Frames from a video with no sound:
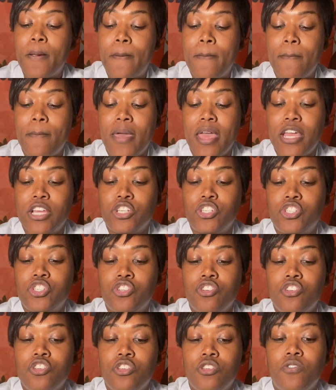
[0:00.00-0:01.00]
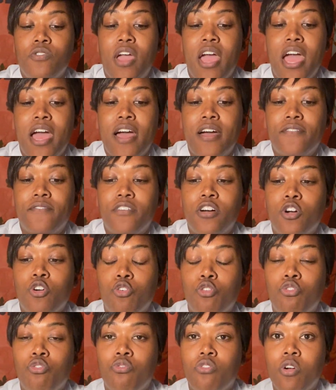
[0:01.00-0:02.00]
Make sure you have a
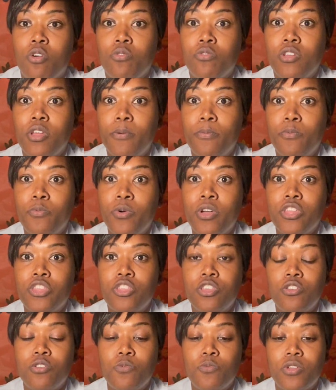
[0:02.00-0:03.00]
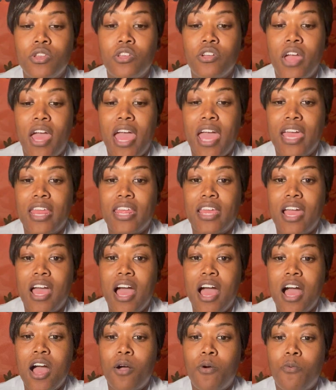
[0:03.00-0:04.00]
grown-up with you when you're adding
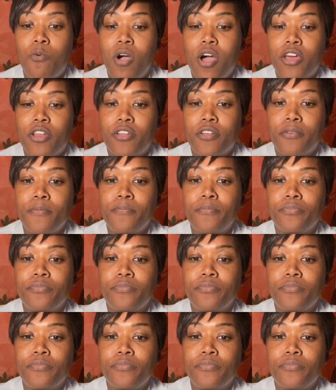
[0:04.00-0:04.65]
hot water.